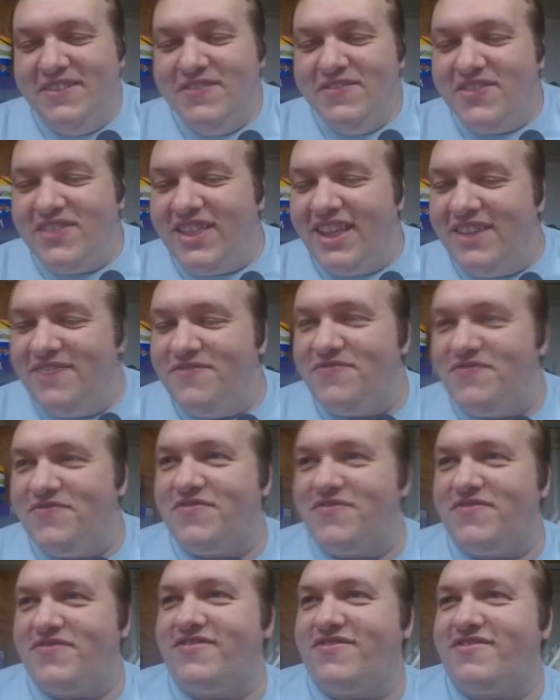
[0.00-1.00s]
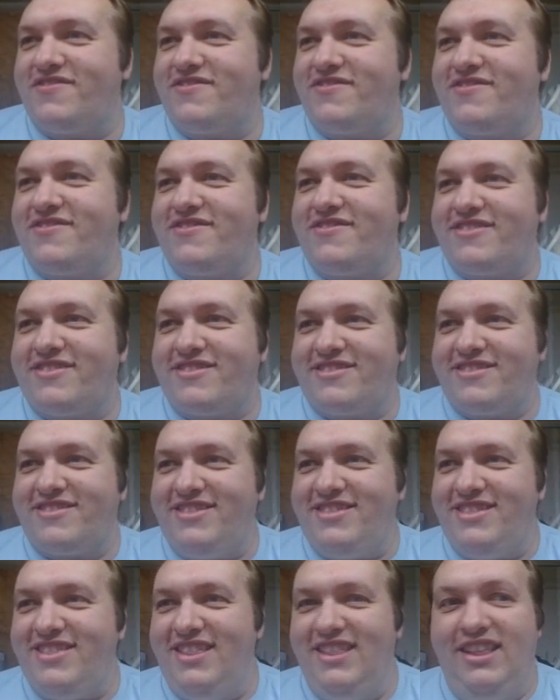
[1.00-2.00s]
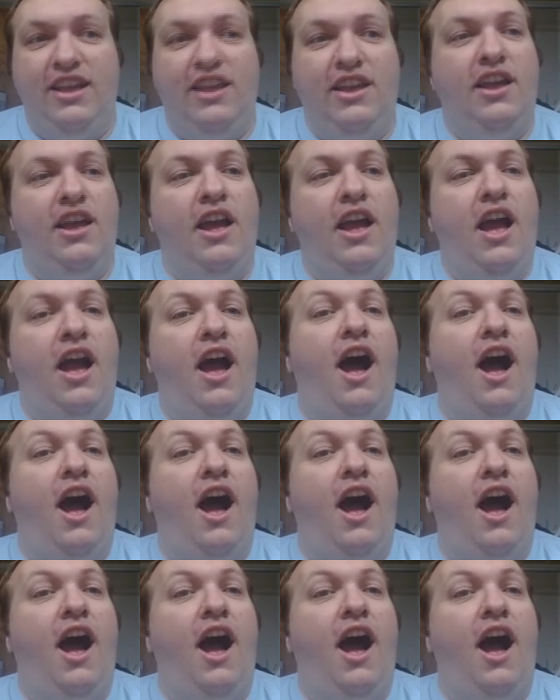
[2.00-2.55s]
No, it's gonna be one of the weird flavors that Brian brings in.